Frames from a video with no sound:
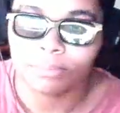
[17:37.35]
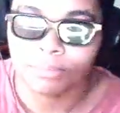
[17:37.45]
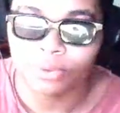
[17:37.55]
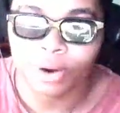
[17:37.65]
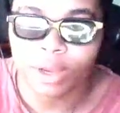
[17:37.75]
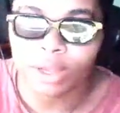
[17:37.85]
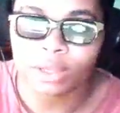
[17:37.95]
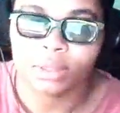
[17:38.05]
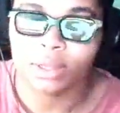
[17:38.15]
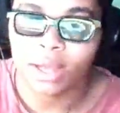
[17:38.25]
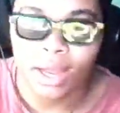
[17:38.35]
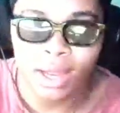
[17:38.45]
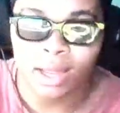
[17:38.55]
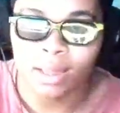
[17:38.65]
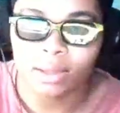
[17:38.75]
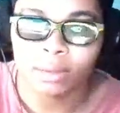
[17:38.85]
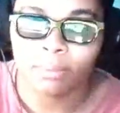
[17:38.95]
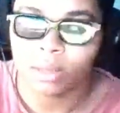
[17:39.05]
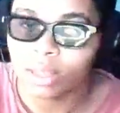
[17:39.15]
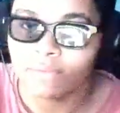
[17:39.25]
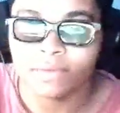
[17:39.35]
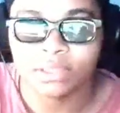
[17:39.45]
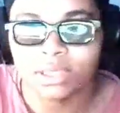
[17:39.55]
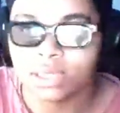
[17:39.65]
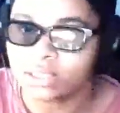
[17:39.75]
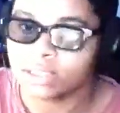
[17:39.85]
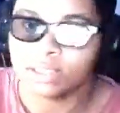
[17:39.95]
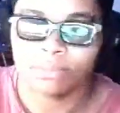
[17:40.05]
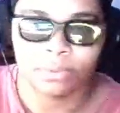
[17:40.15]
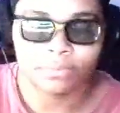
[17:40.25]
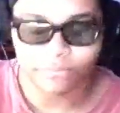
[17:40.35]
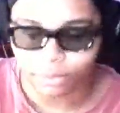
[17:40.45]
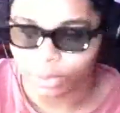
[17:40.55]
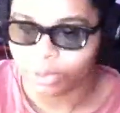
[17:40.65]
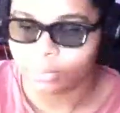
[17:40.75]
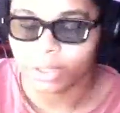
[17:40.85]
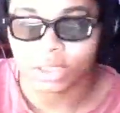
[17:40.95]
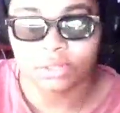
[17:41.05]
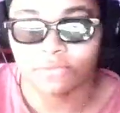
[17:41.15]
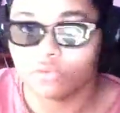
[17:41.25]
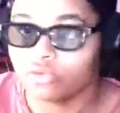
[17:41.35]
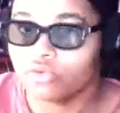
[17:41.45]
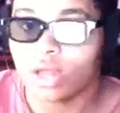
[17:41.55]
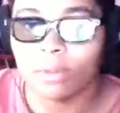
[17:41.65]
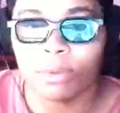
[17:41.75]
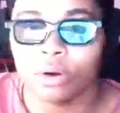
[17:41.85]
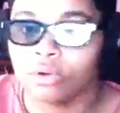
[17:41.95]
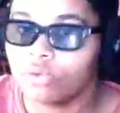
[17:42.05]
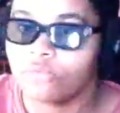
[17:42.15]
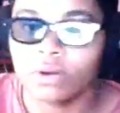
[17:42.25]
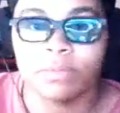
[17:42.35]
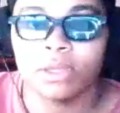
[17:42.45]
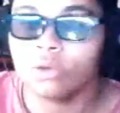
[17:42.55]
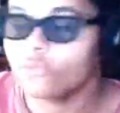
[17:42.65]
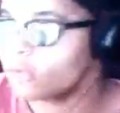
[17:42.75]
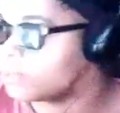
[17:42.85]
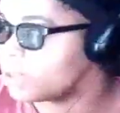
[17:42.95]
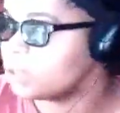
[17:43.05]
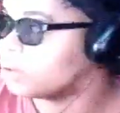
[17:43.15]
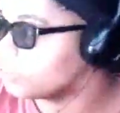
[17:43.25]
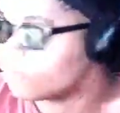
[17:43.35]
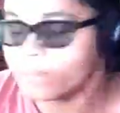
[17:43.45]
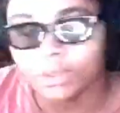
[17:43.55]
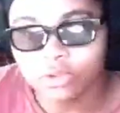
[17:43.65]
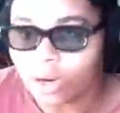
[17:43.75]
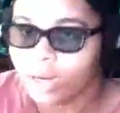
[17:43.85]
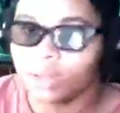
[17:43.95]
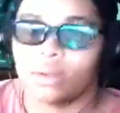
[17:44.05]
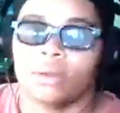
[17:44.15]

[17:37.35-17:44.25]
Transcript: Pray to God. Believe in Jesus. For real. Because if you do that, bro, you finna be you finna be you finna be straight.